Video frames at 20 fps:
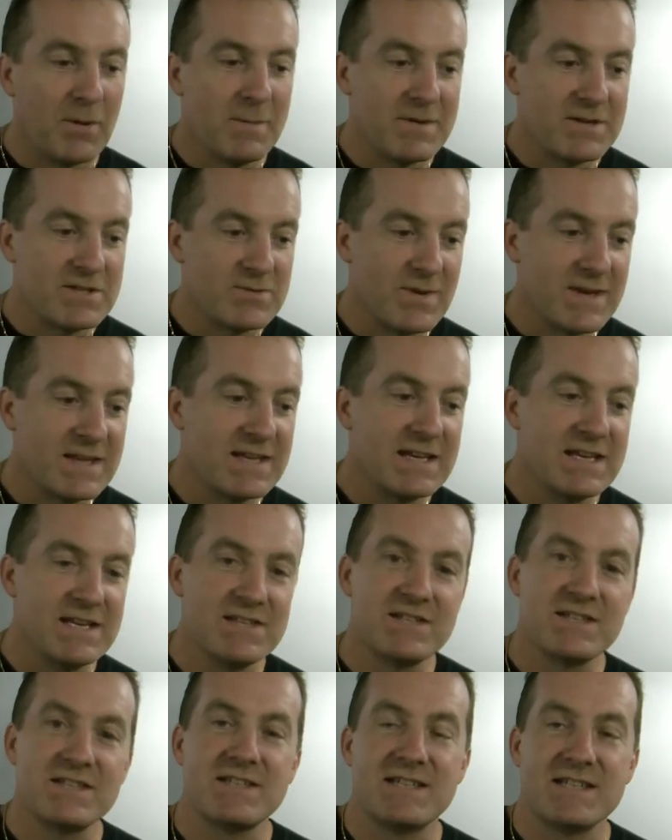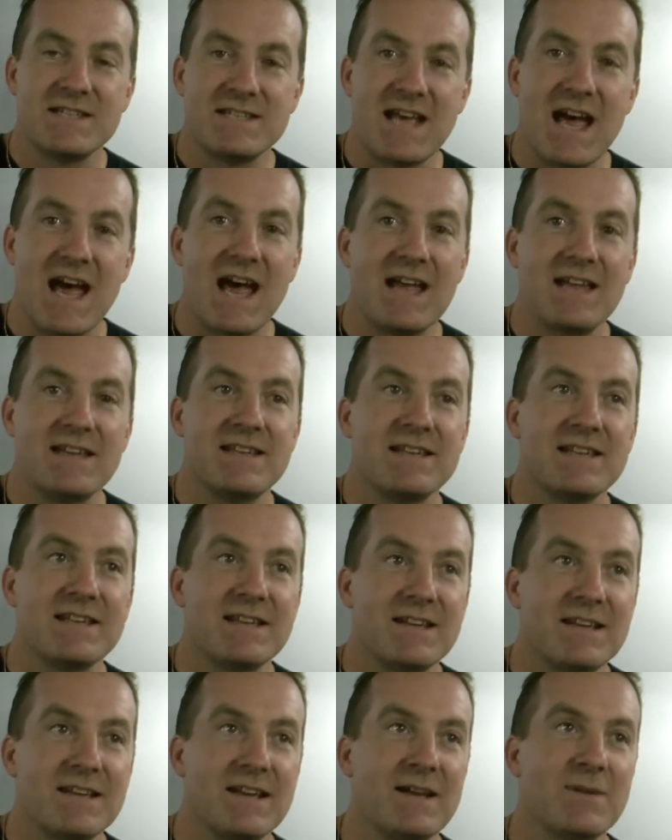much the way the engine's designed,
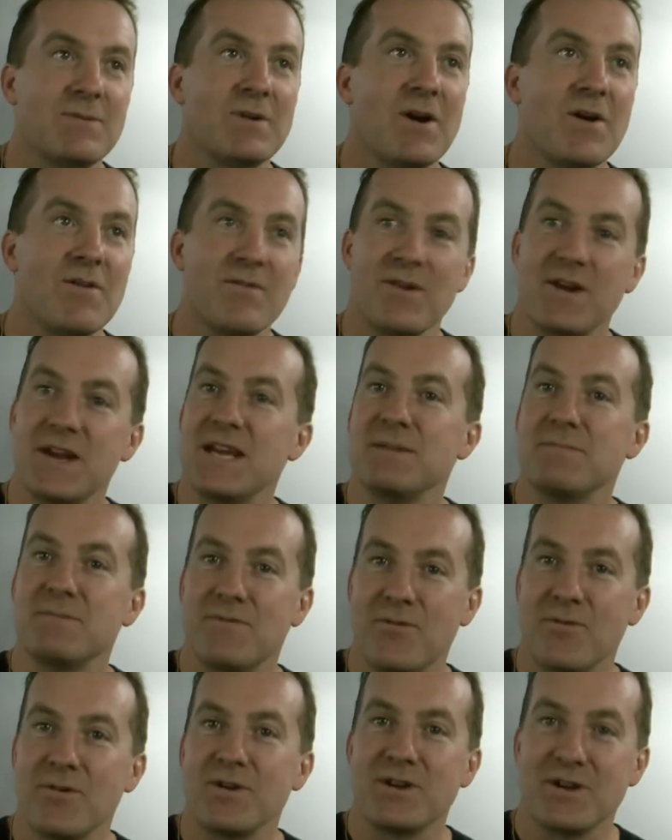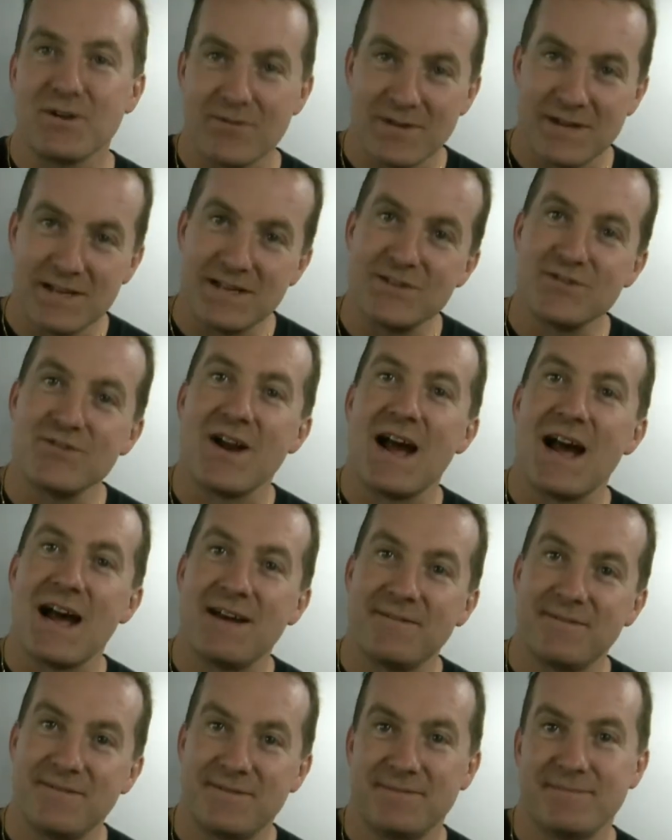it would overheat before you could really
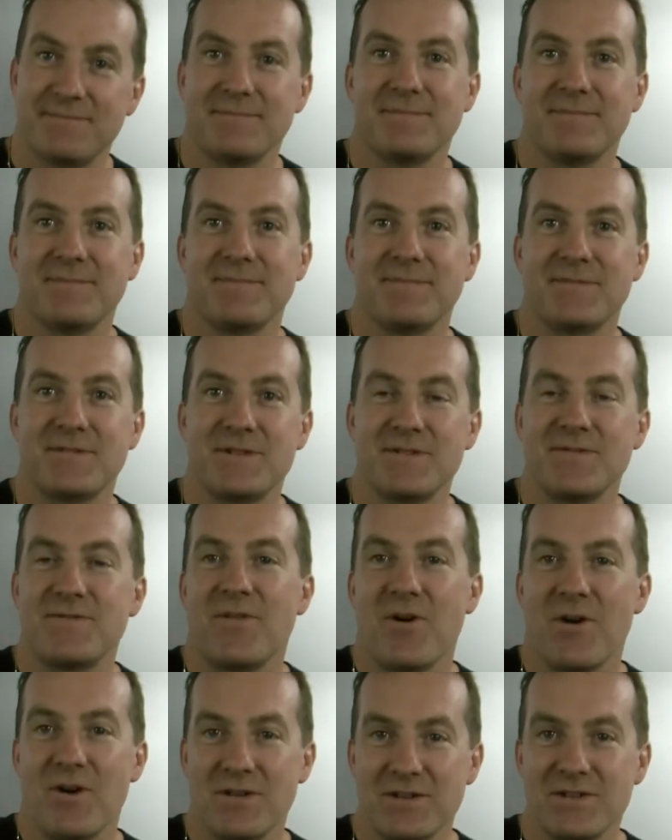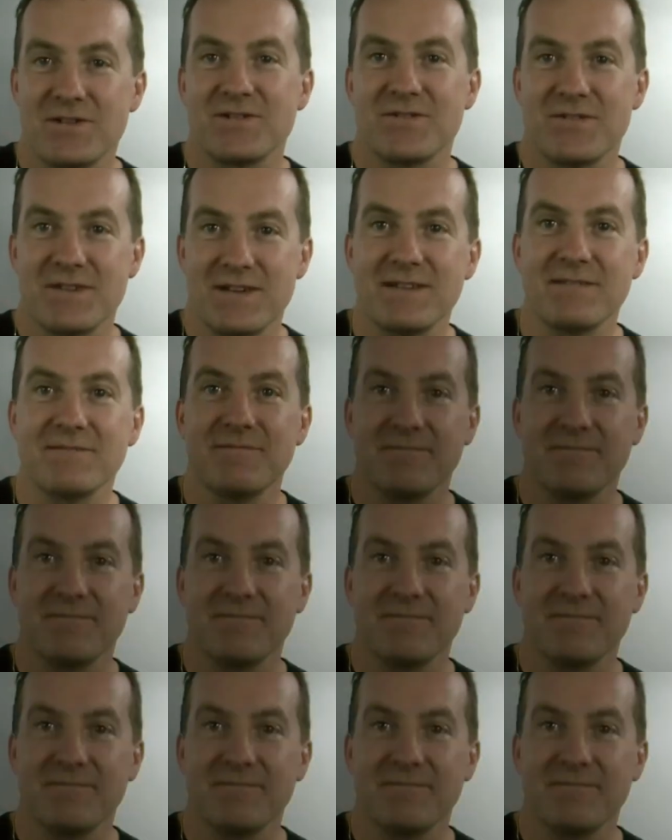drive too far on the street.